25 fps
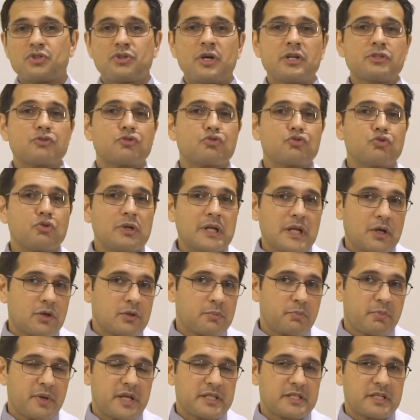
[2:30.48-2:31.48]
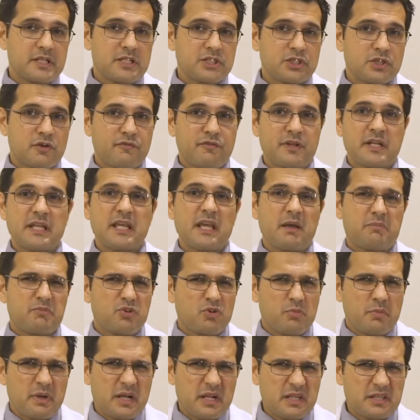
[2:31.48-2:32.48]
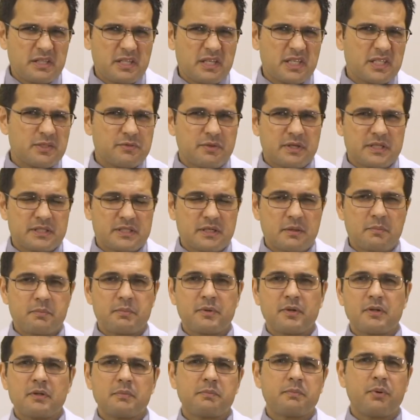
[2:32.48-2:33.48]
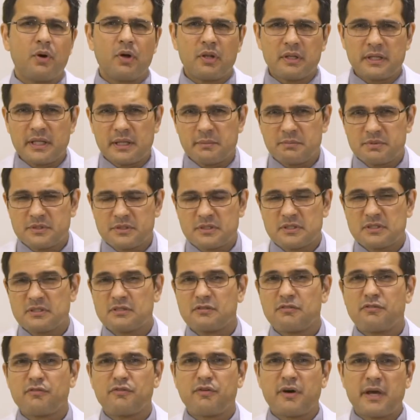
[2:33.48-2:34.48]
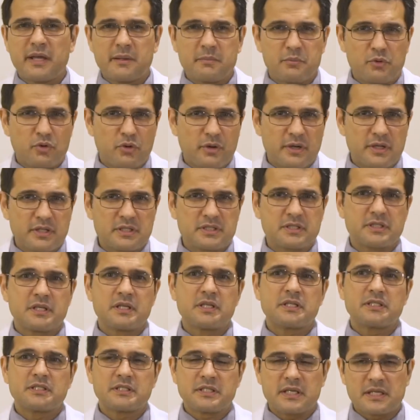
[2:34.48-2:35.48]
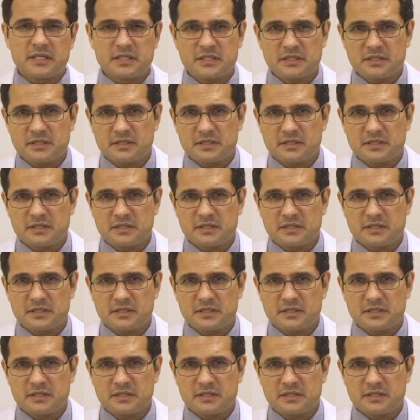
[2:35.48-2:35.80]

try to rule out presence of any abnormalities, for example, polyps, fibroids, cysts.